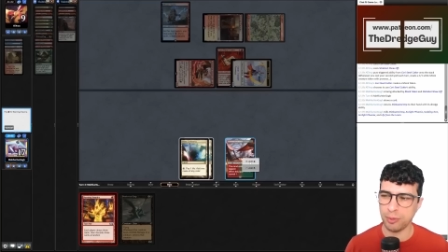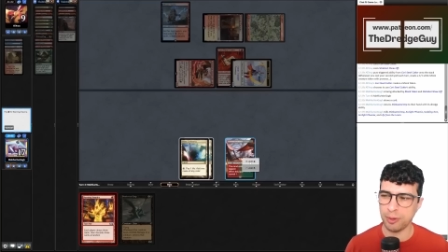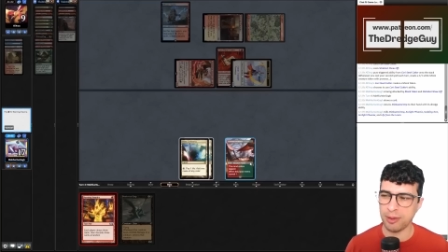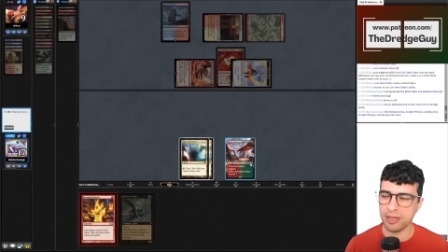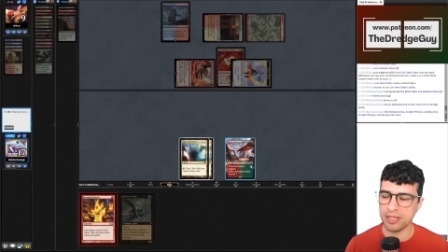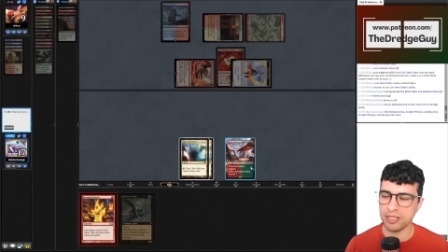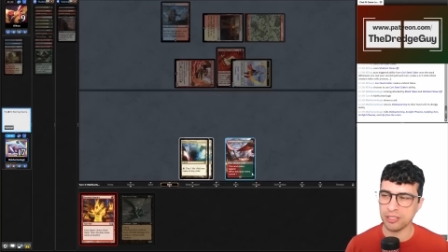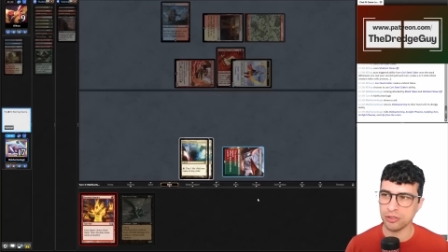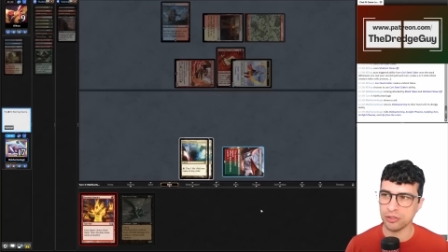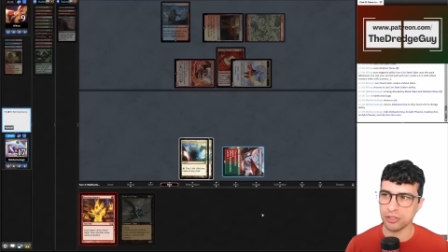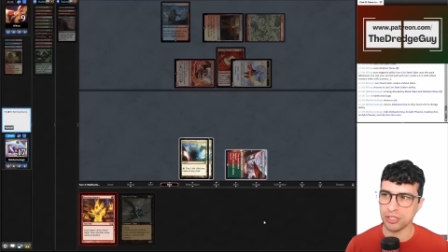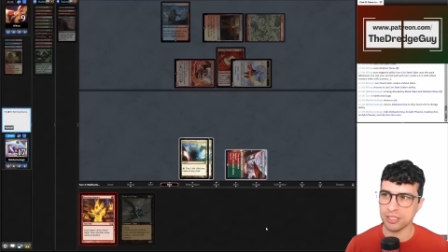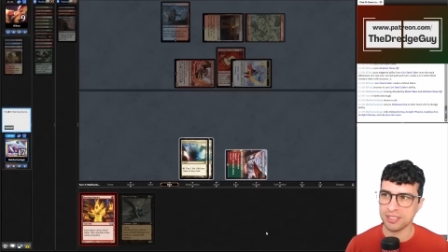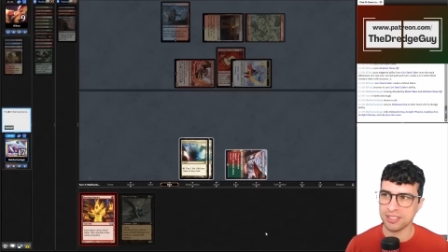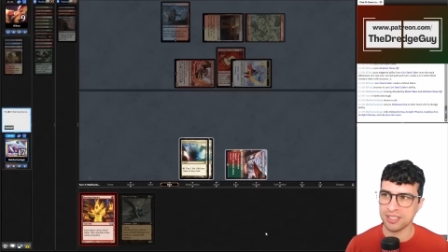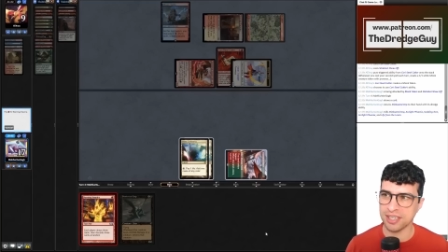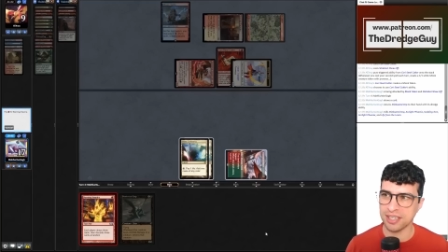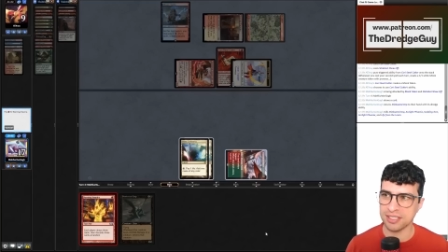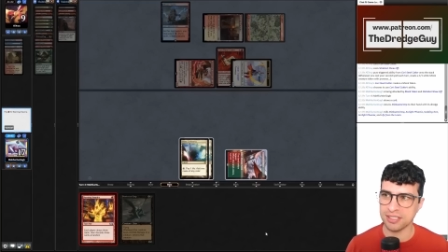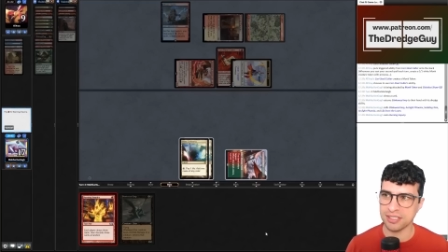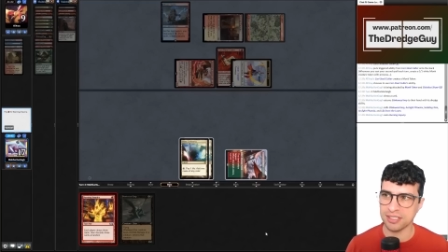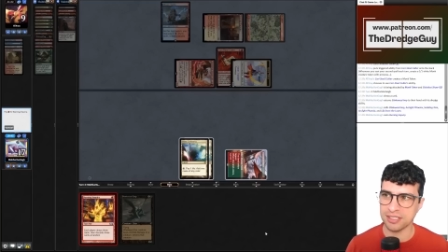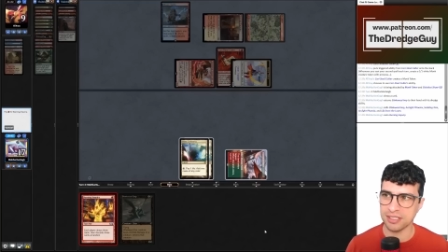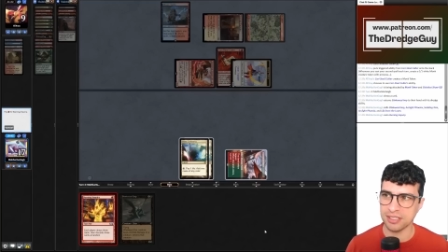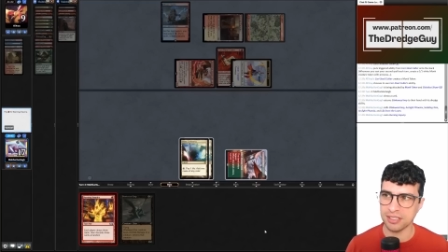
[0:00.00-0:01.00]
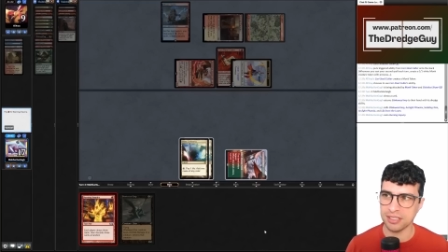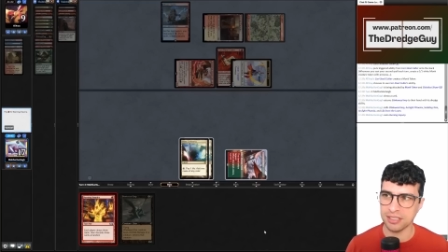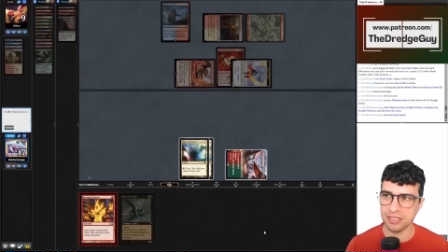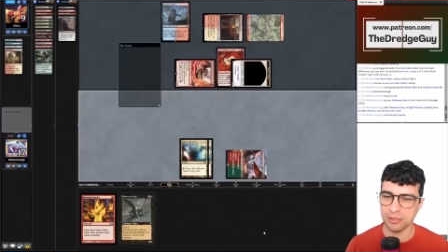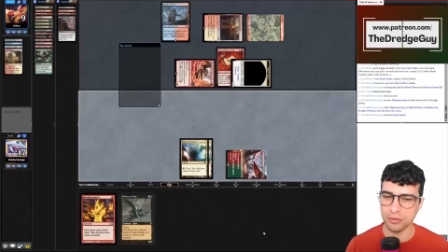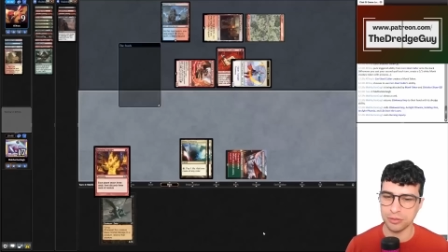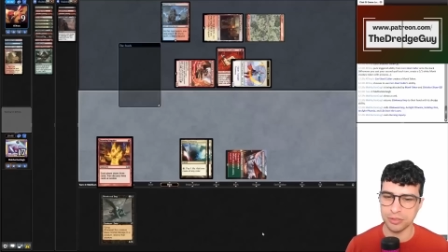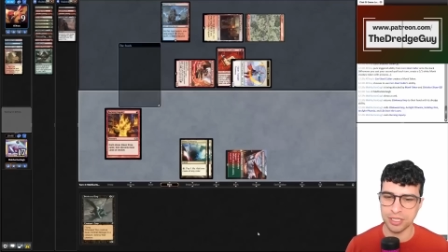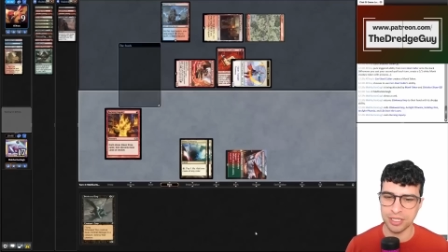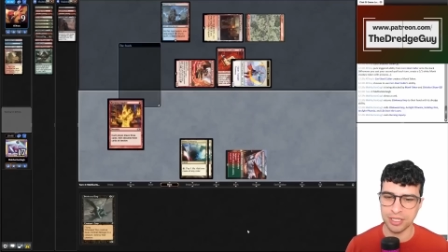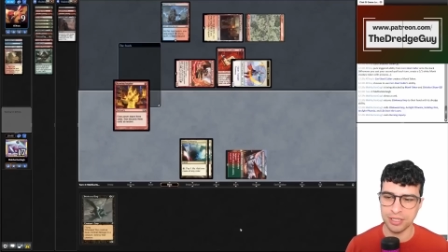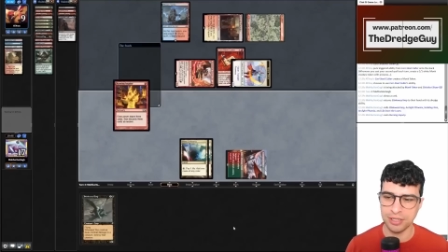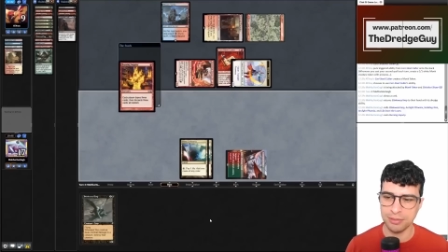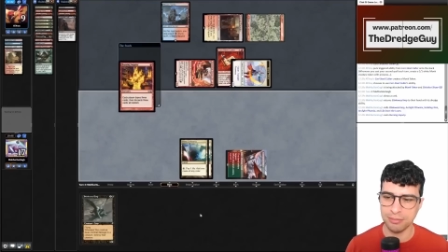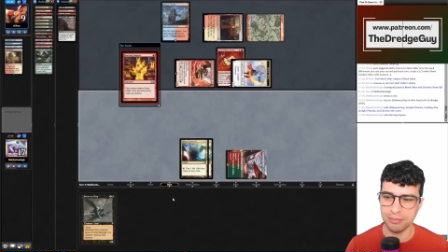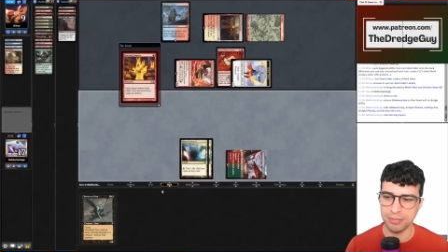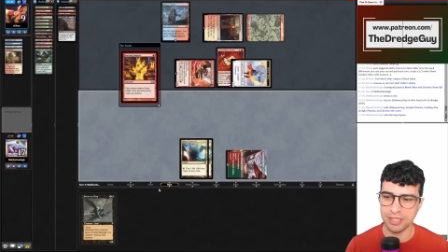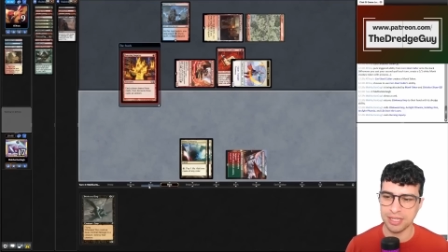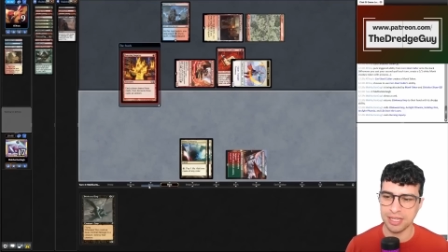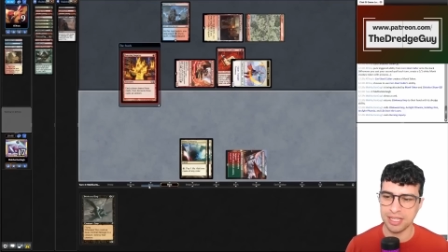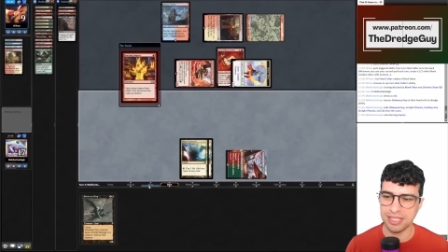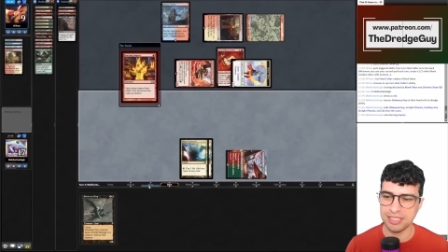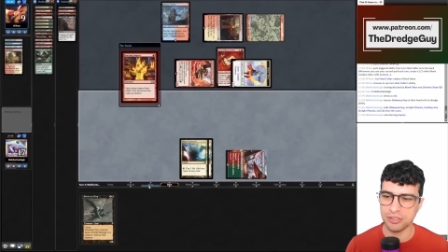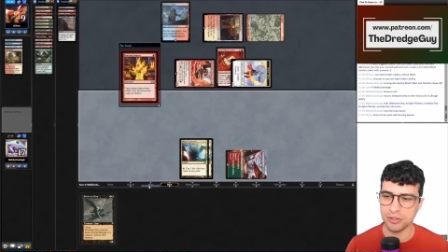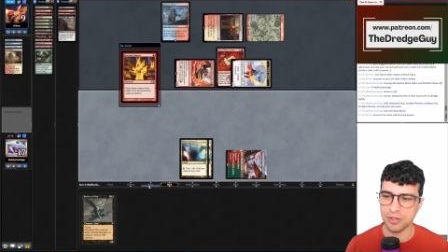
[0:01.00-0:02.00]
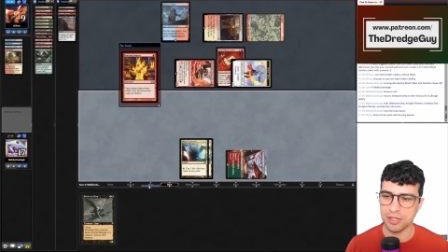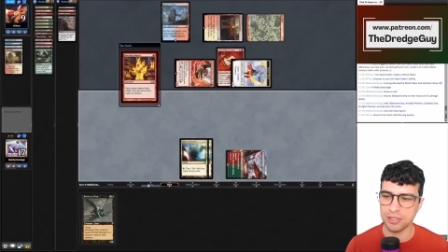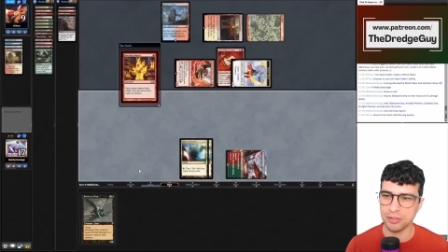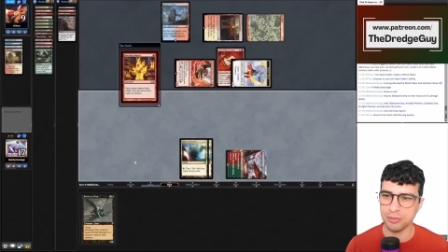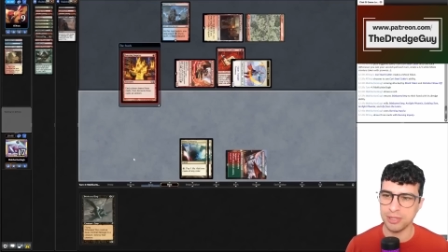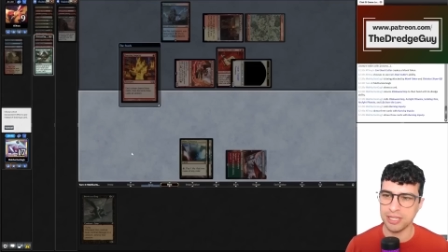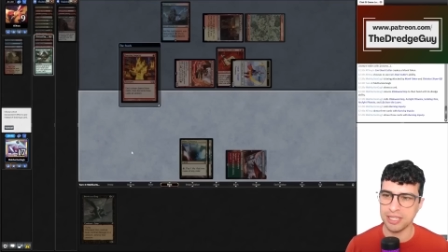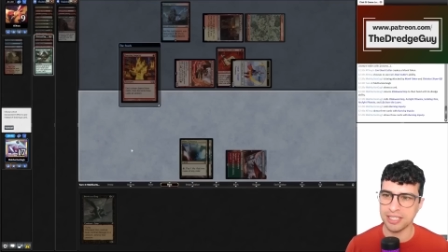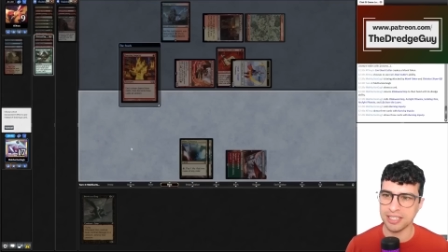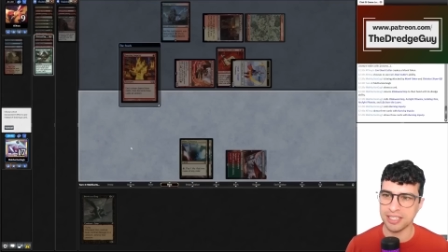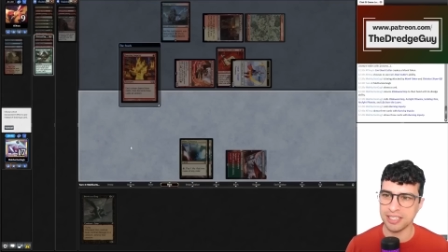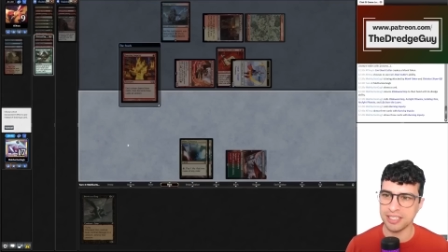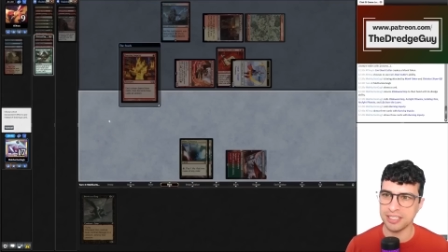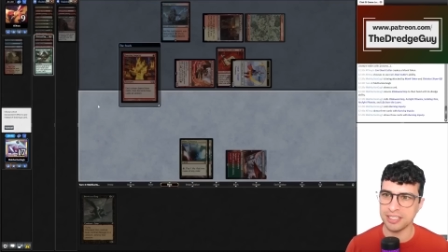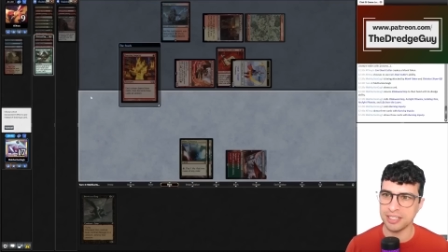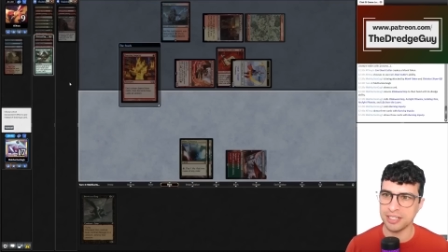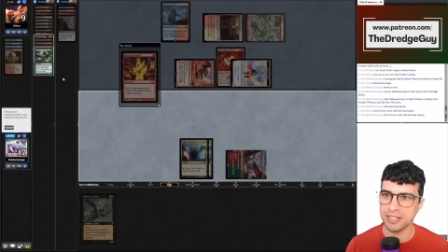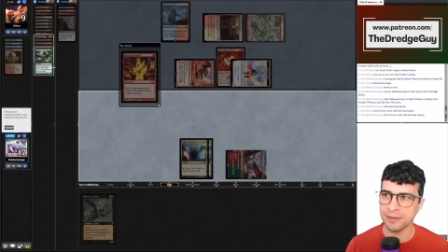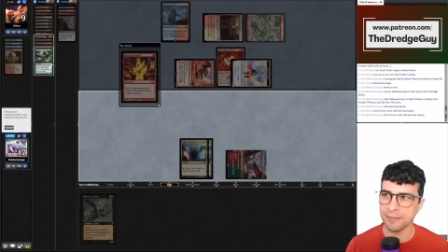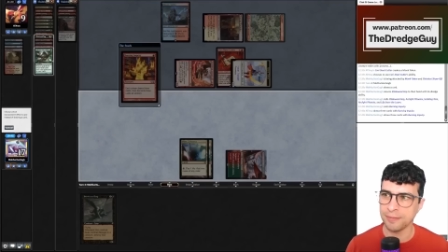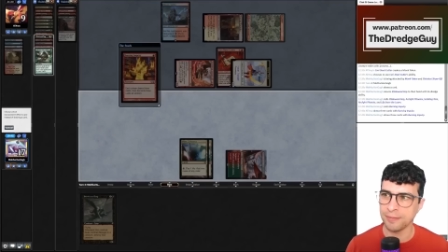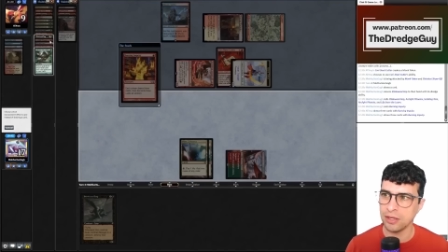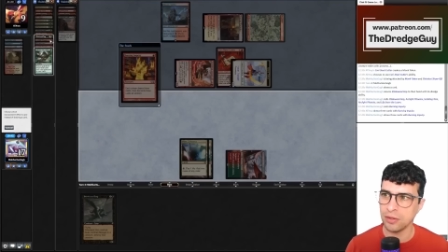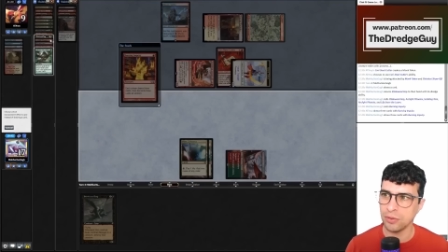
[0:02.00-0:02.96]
be better to just cast looting, but let's try to be lucky here.